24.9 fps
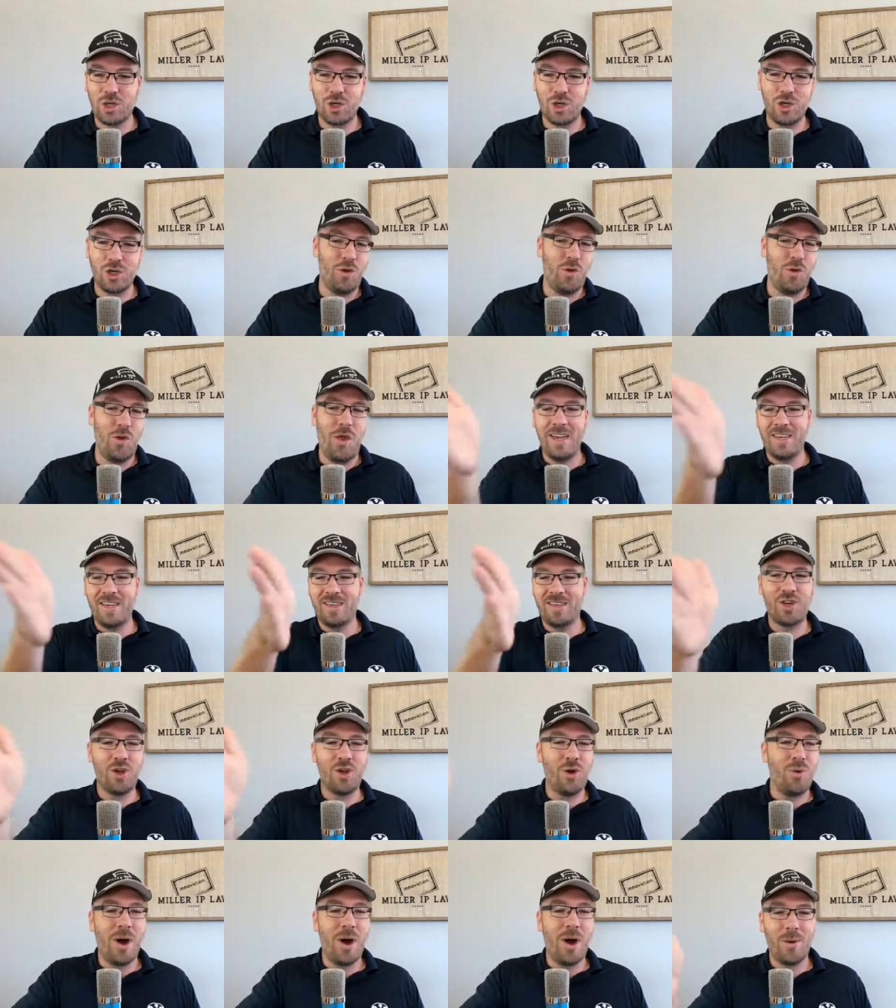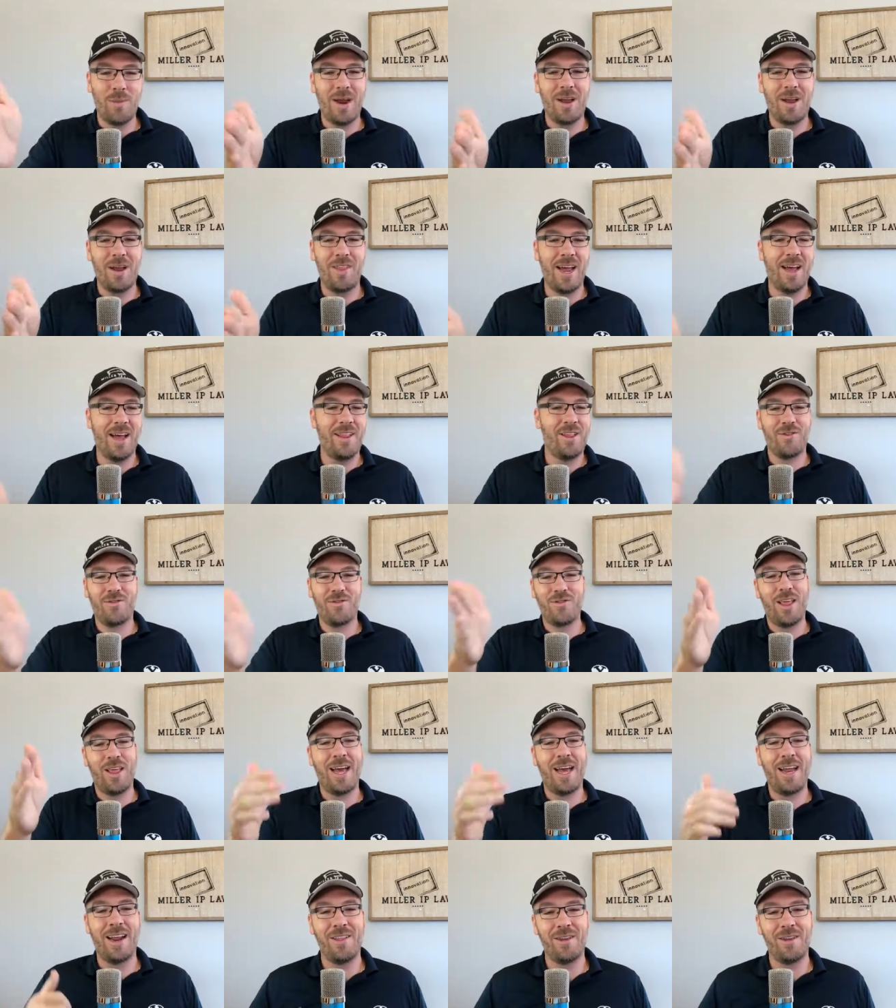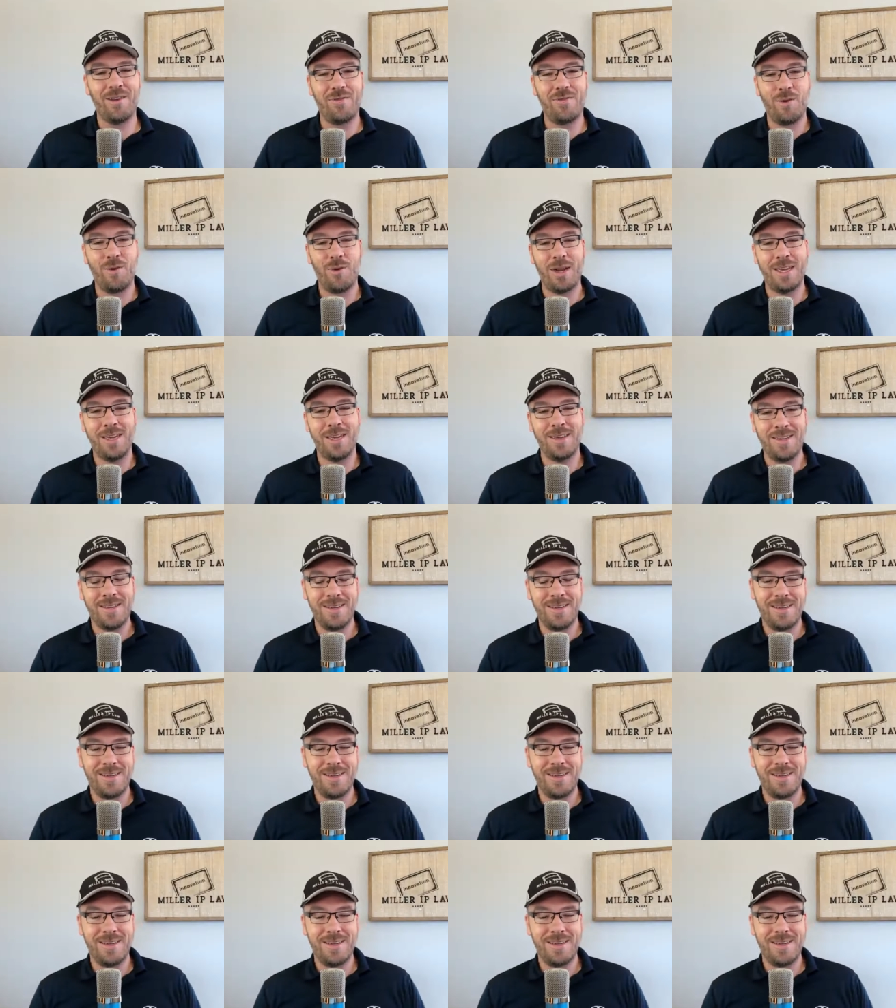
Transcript: or do they skew one way or the other for that other 40?